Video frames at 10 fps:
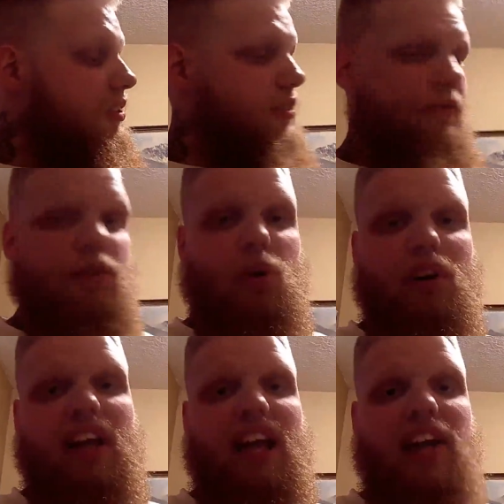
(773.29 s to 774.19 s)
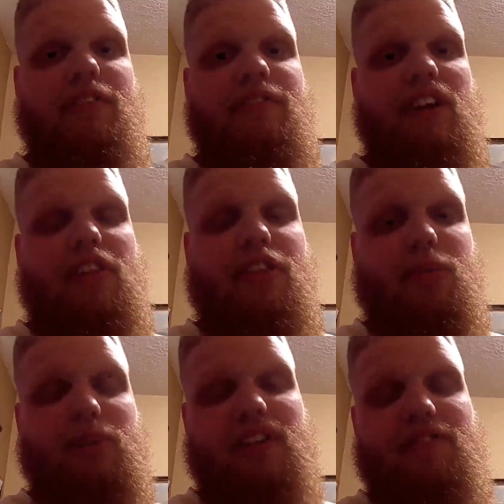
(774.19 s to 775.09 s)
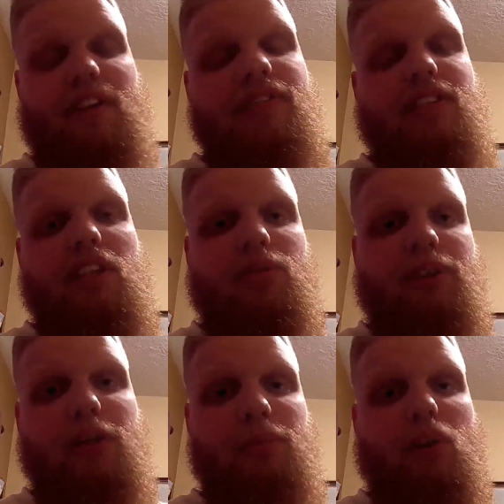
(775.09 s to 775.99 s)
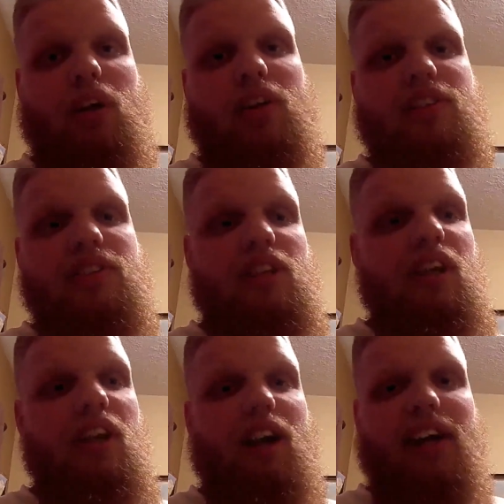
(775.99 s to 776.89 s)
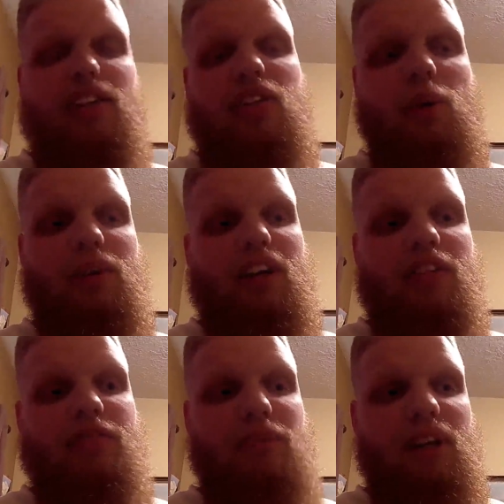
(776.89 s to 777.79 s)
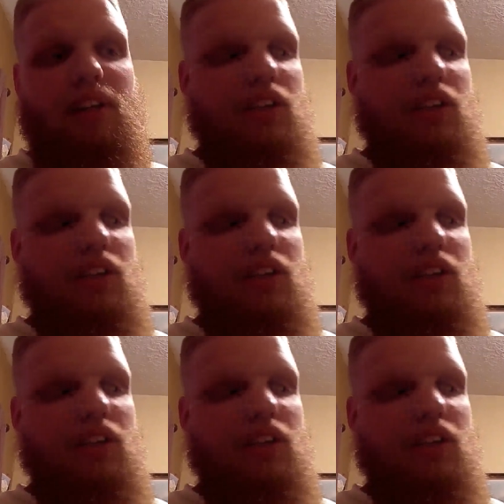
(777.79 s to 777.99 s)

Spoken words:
some Ford F-350 rear blocks. I don't have my